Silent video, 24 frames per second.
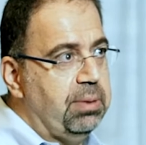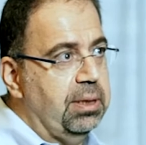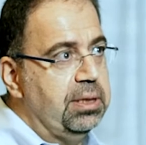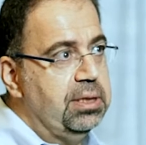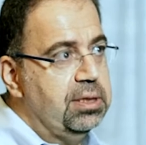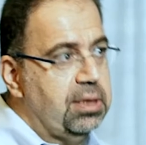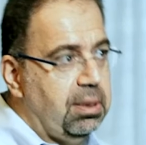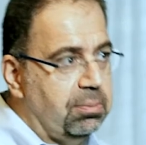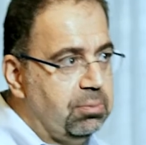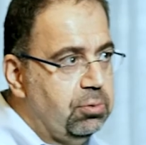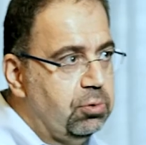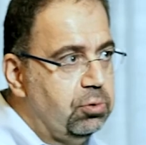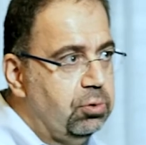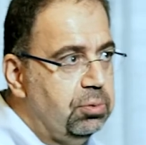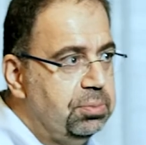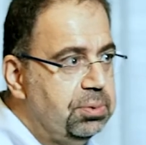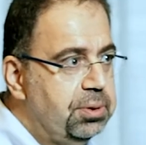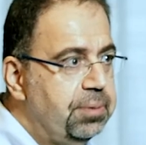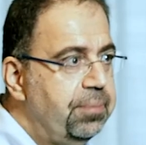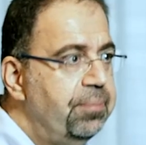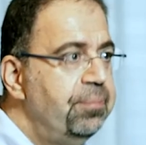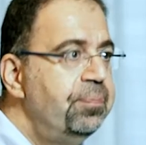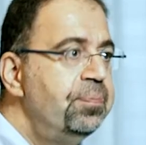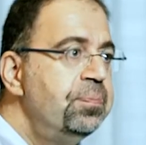by some groups.
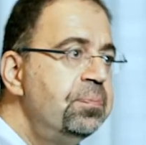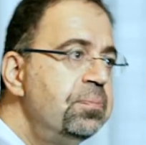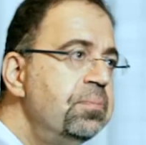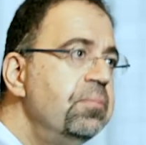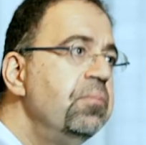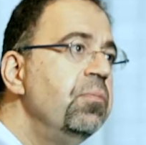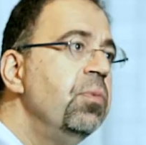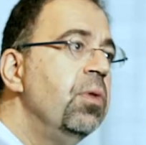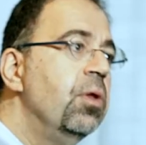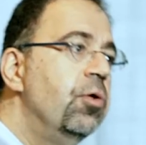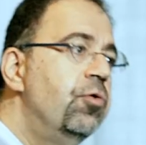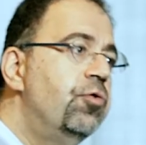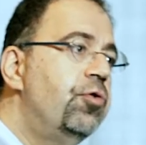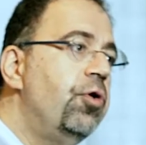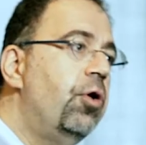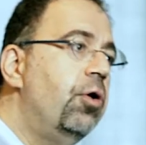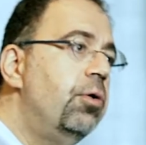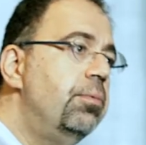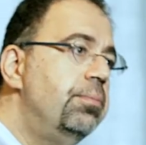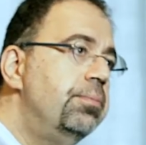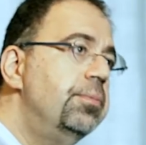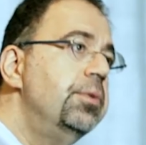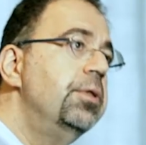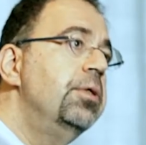
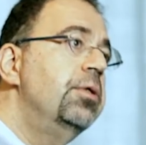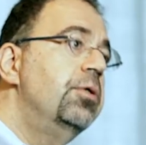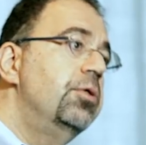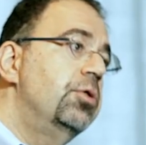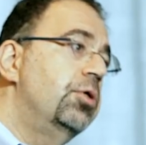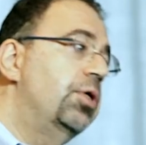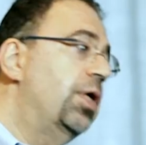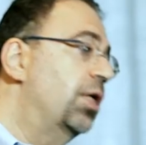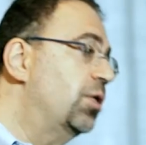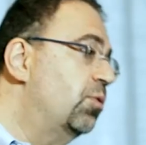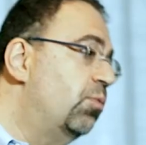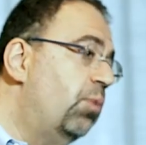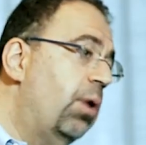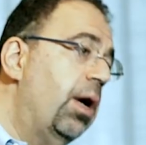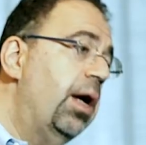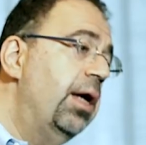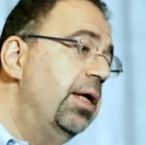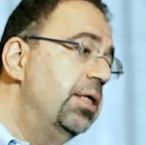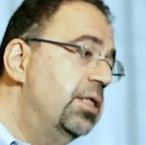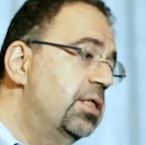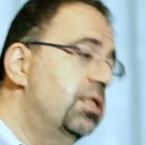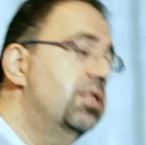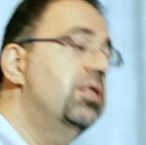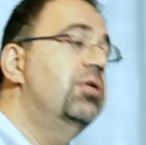So that's why
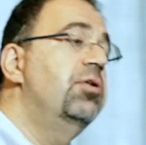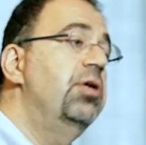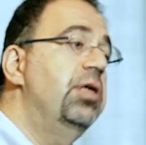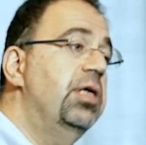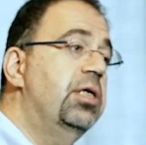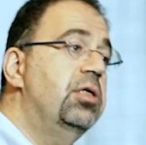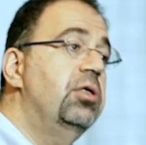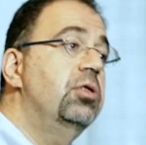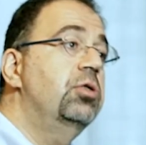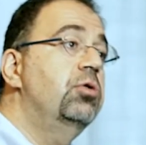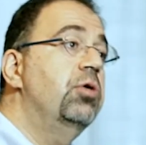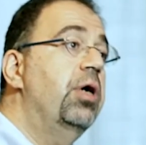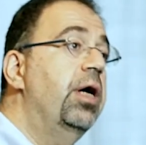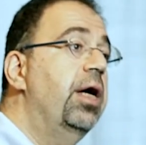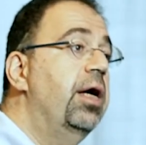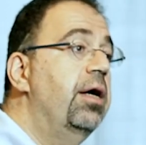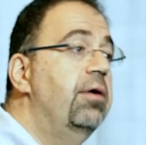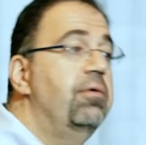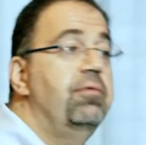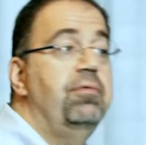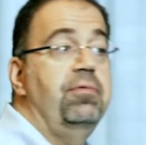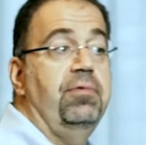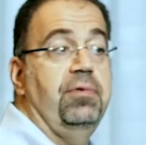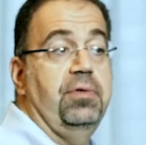it's critical to
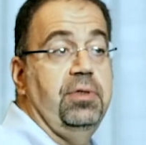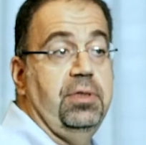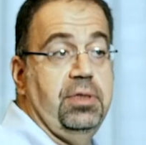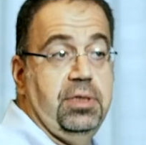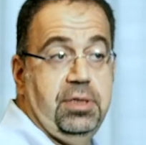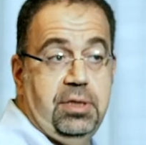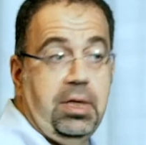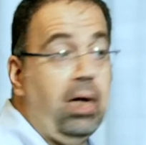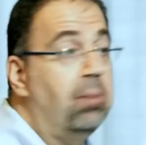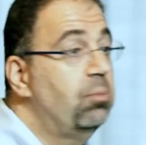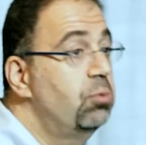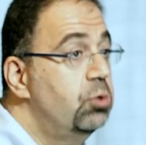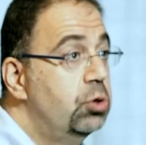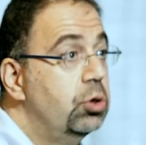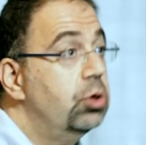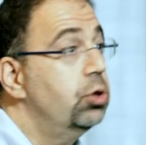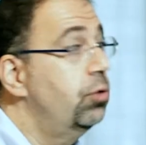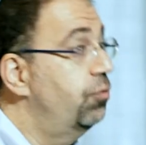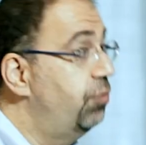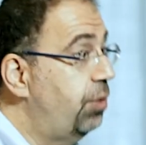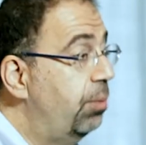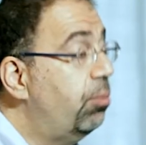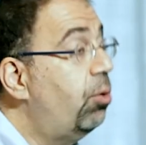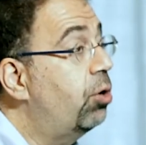have some sort
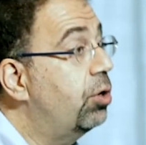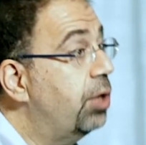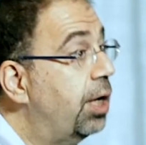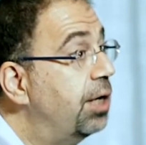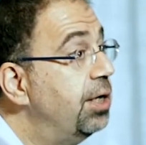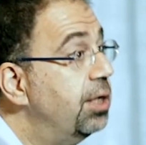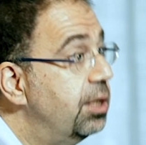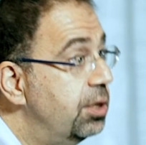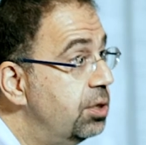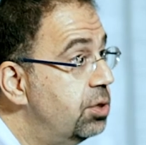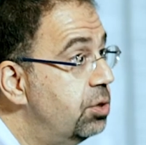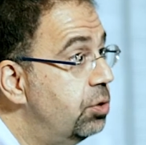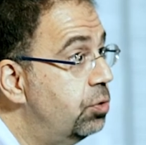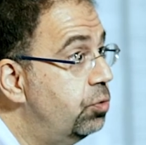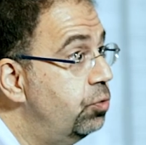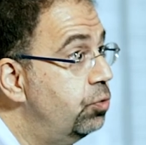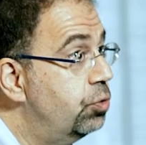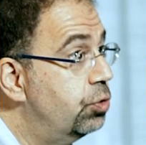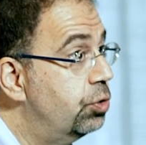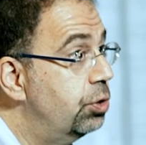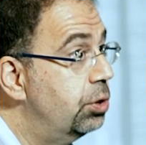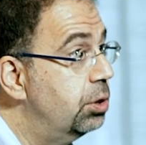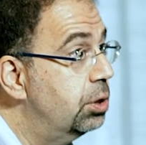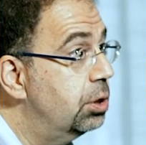of democratic
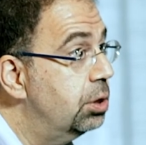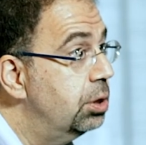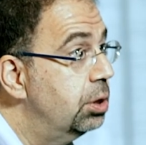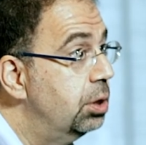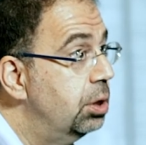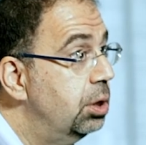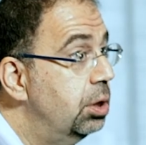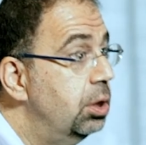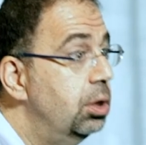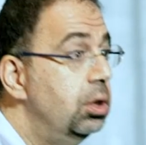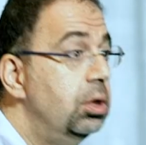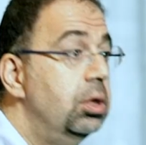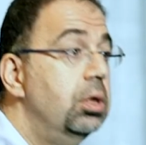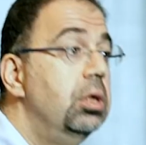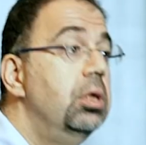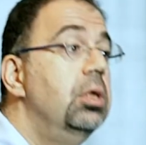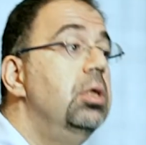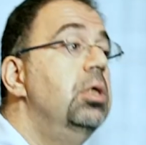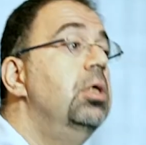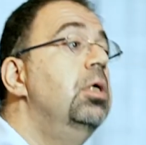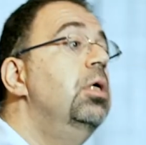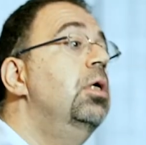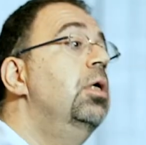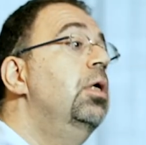institutions.
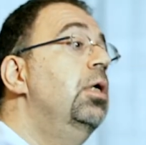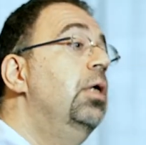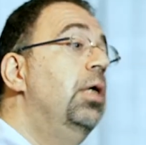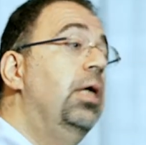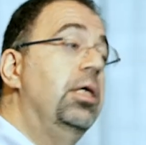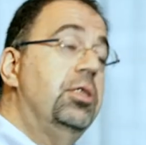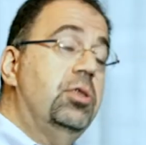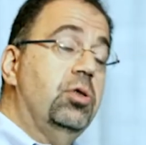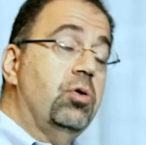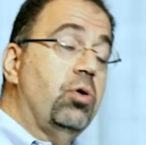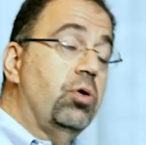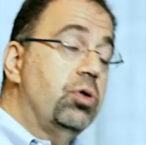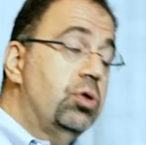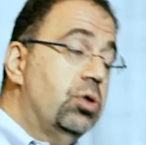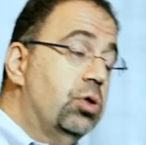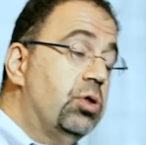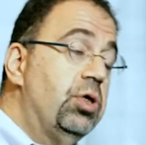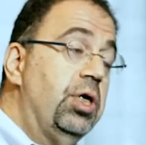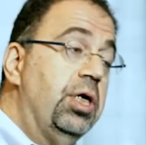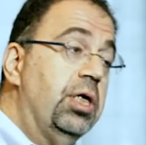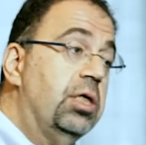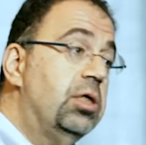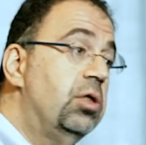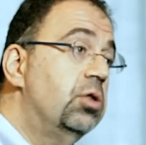It's
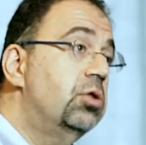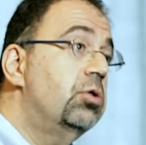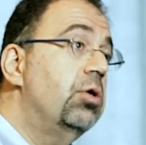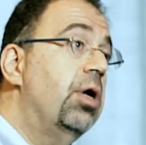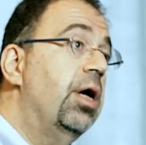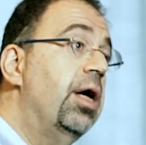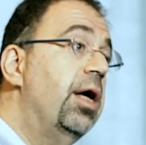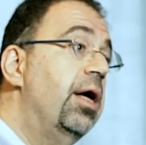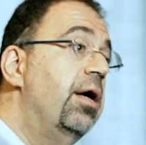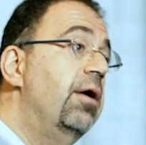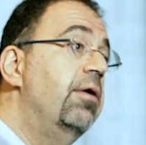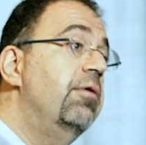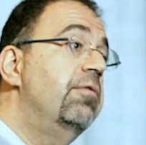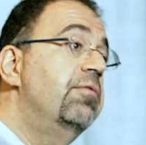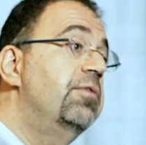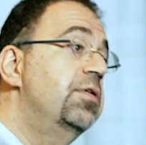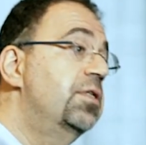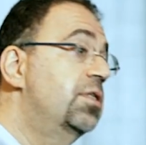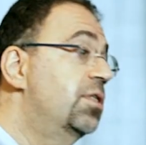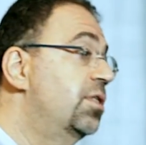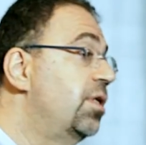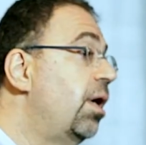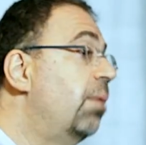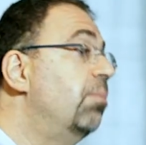critical to have
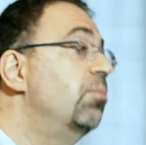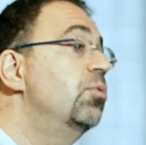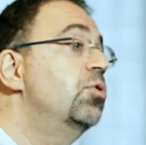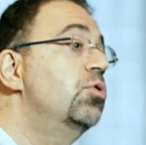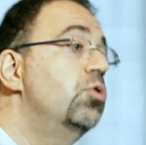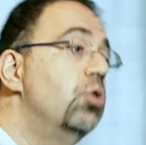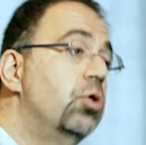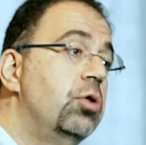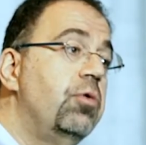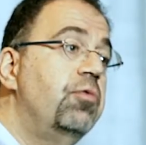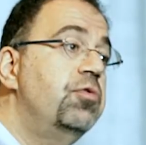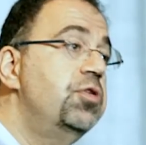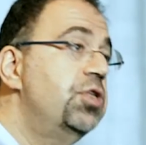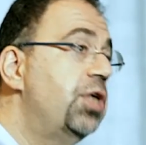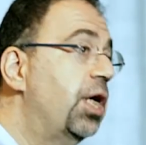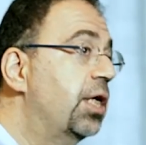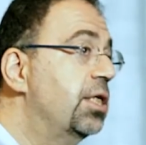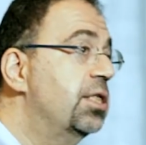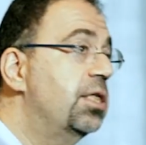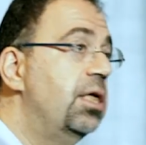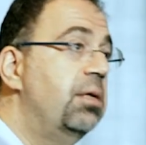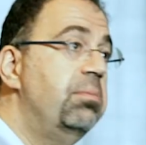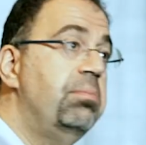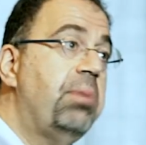some sort of
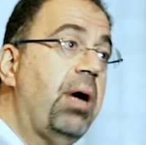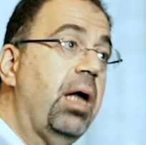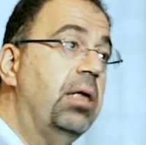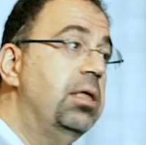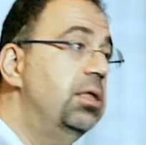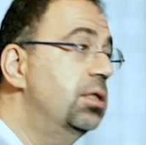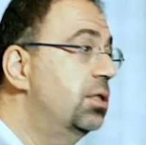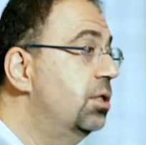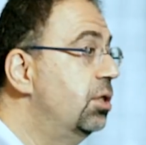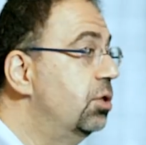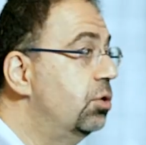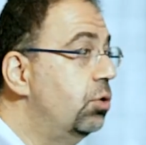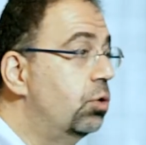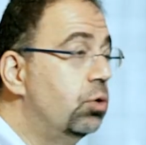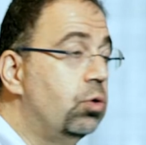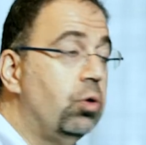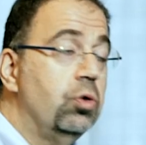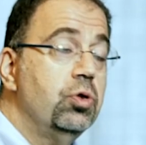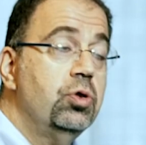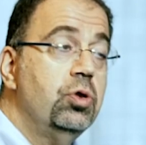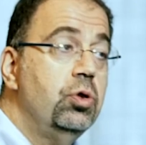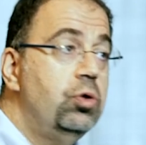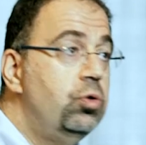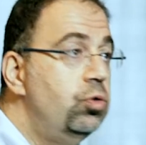checks and balances or
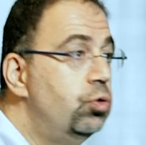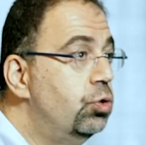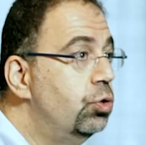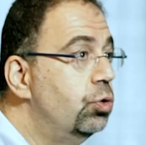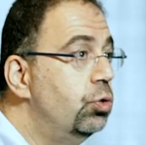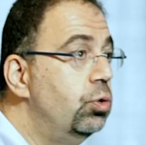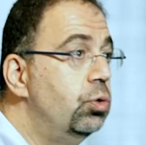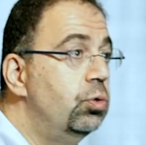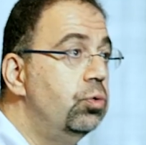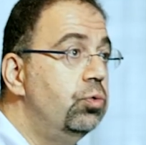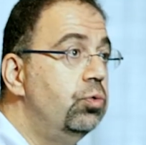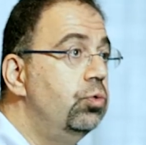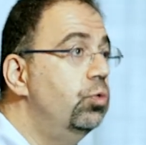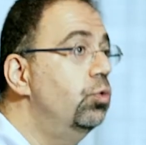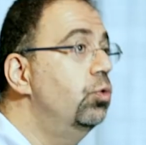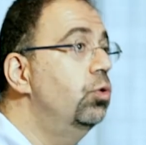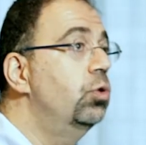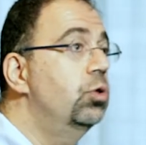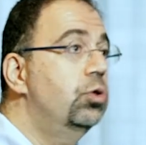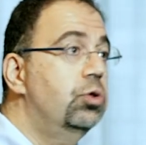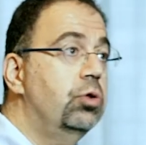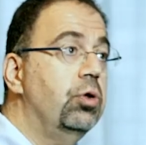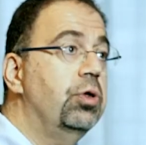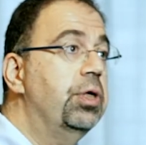constitutional
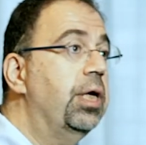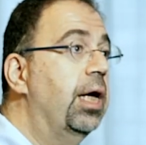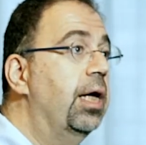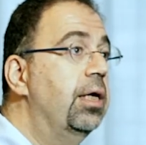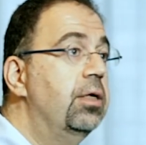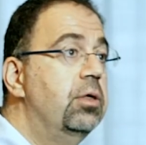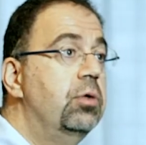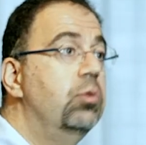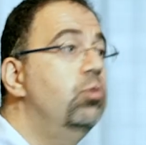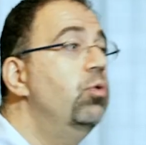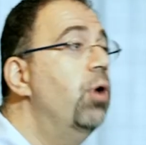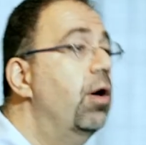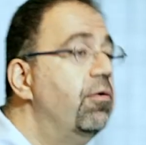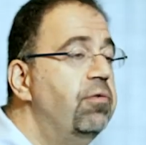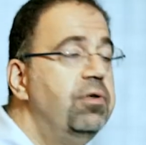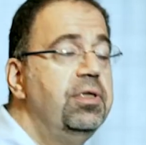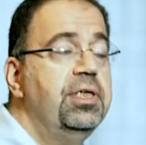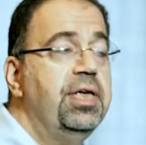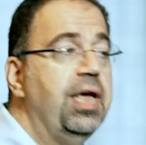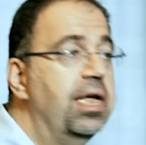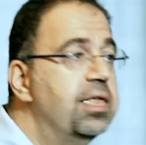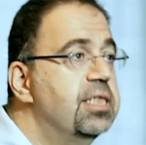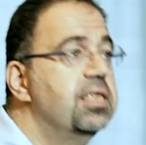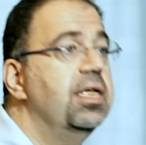rules so that whoever
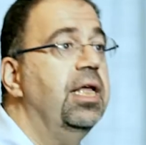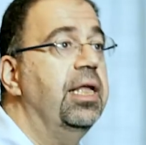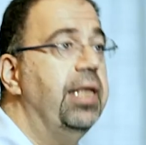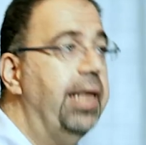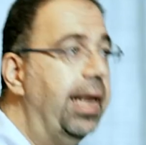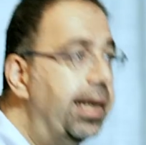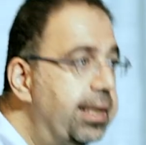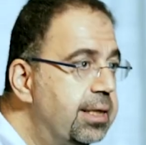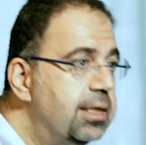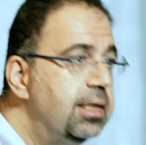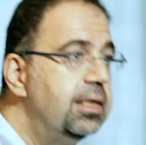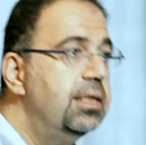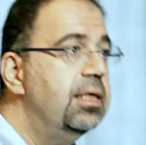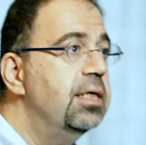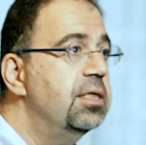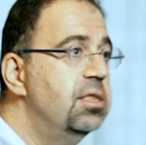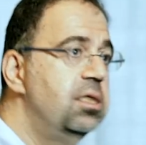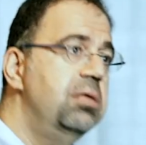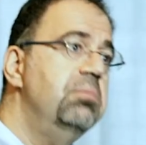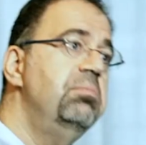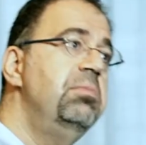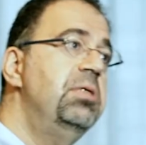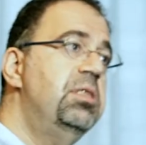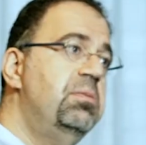gets elected
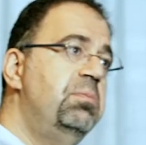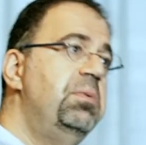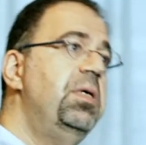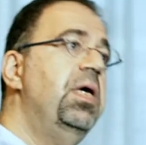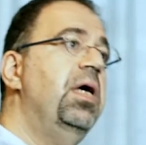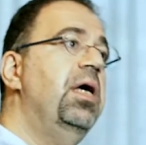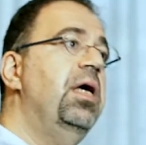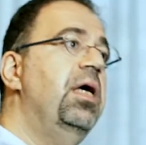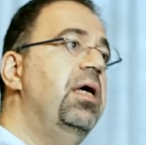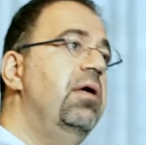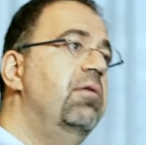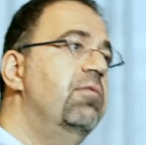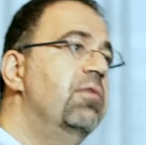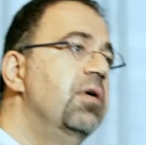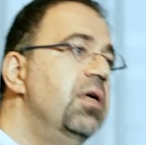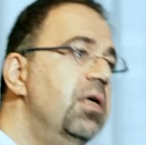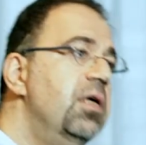doesn't misbehave.